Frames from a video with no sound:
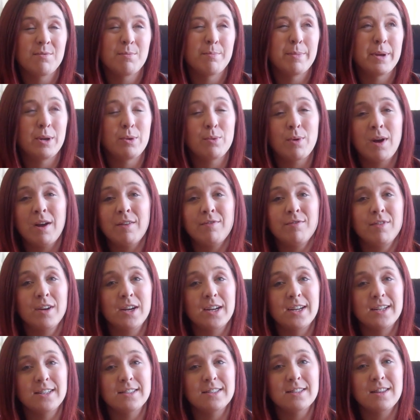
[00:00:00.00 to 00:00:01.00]
midwife
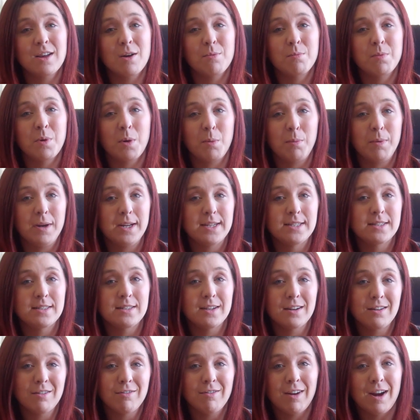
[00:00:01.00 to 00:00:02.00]
reckons they'll probably
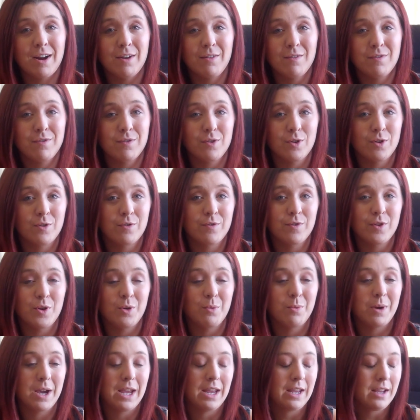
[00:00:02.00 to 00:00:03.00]
stick around for a few
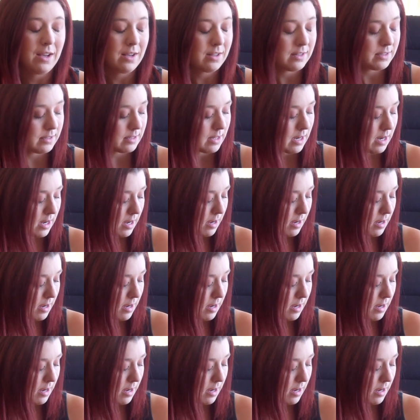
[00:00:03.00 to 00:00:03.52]
weeks,